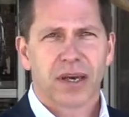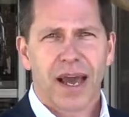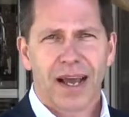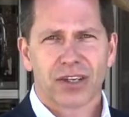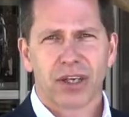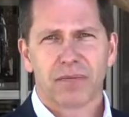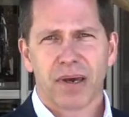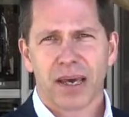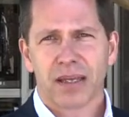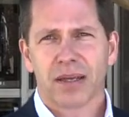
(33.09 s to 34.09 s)
actually
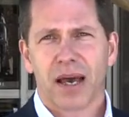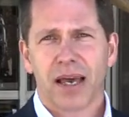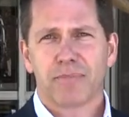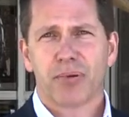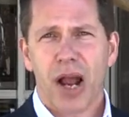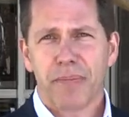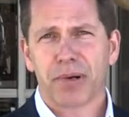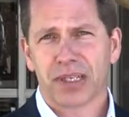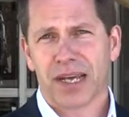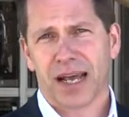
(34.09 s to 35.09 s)
mean a
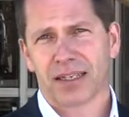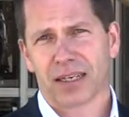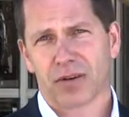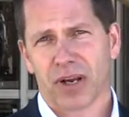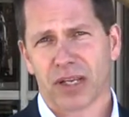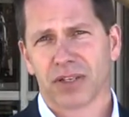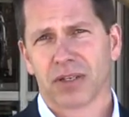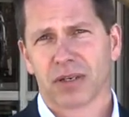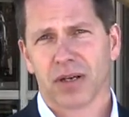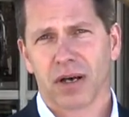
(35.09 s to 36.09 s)
property tax increase
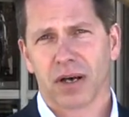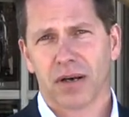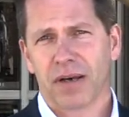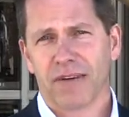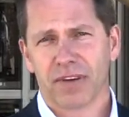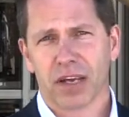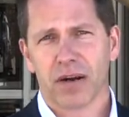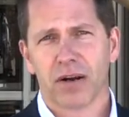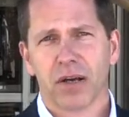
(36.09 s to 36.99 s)
every year.